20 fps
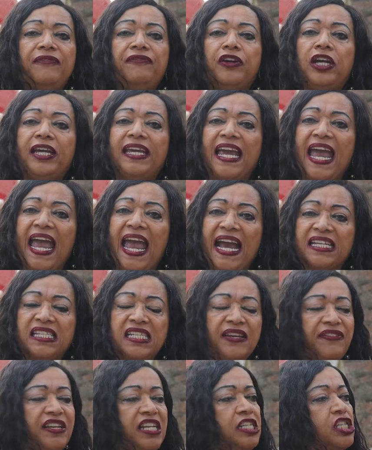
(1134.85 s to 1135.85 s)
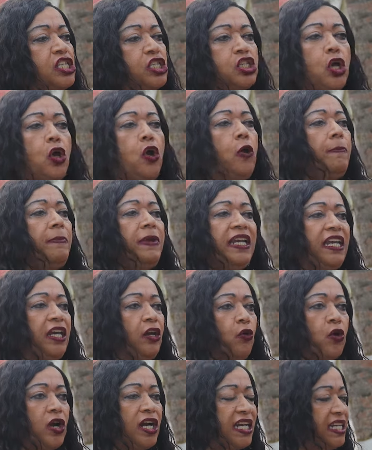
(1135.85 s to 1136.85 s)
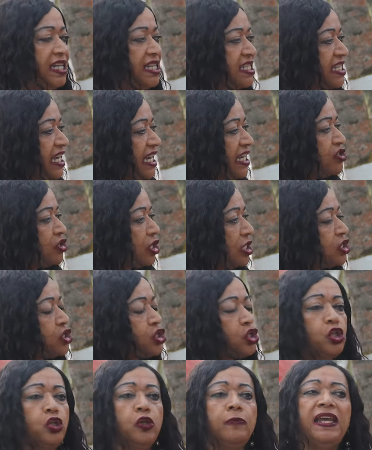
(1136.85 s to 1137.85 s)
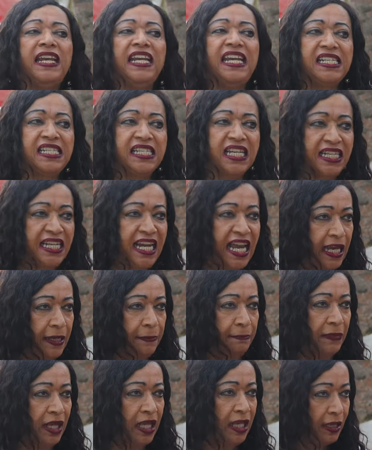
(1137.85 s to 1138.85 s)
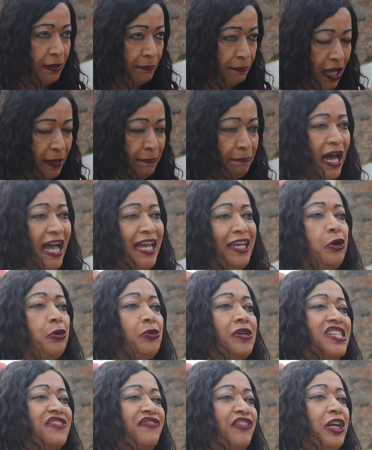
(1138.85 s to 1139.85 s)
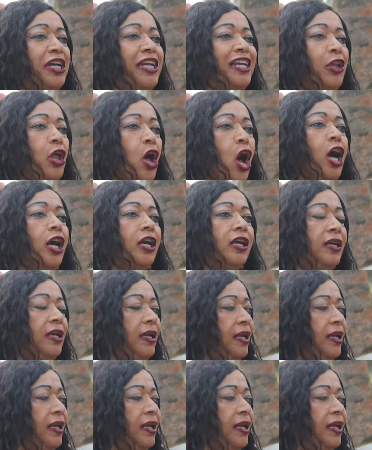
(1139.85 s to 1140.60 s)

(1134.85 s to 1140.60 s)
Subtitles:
very active in so many organizations, too many to name. My bio is very long,